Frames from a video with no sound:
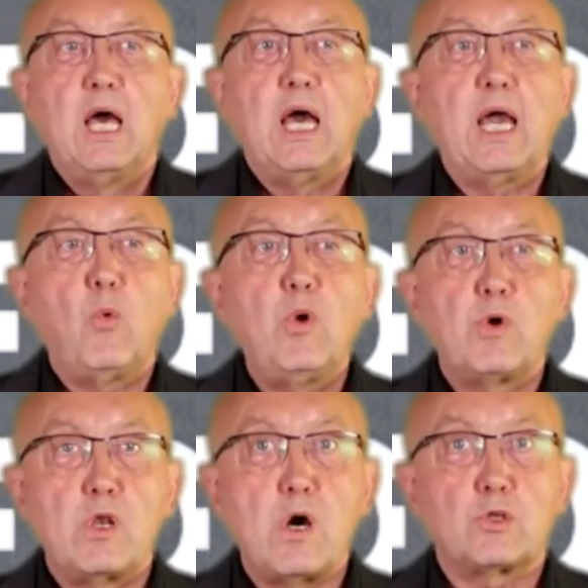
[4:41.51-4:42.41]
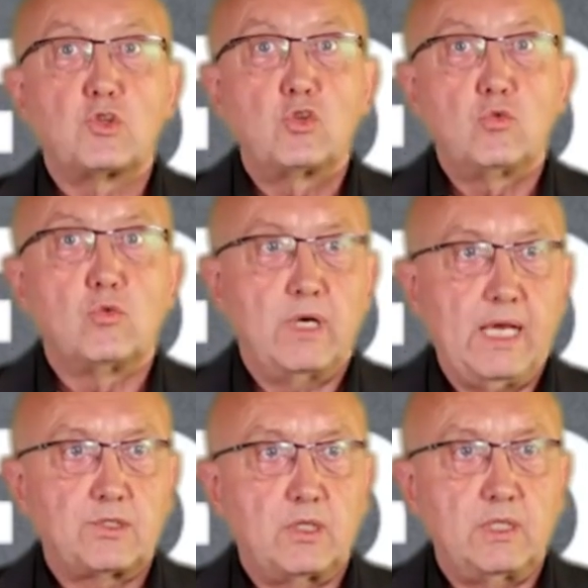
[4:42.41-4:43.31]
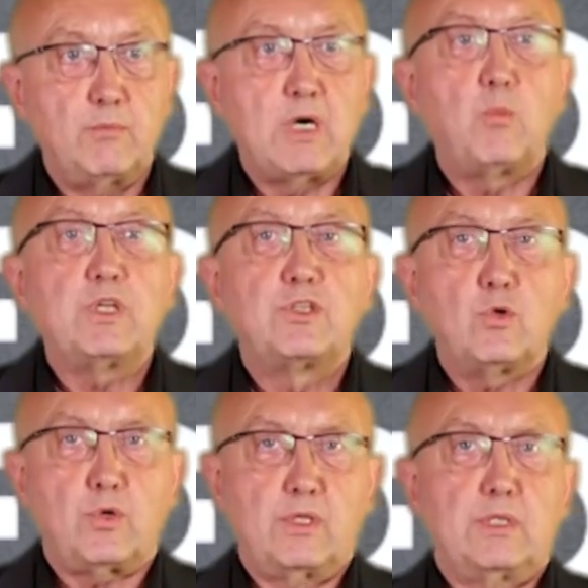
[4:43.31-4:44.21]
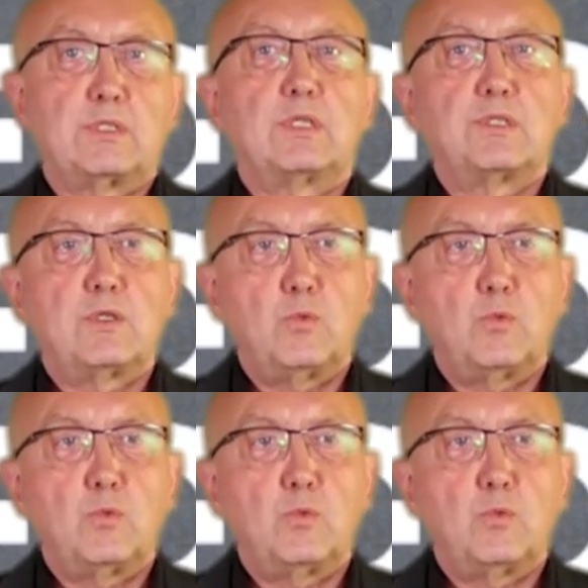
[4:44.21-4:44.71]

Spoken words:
And we were not sure actually, but we took the decision.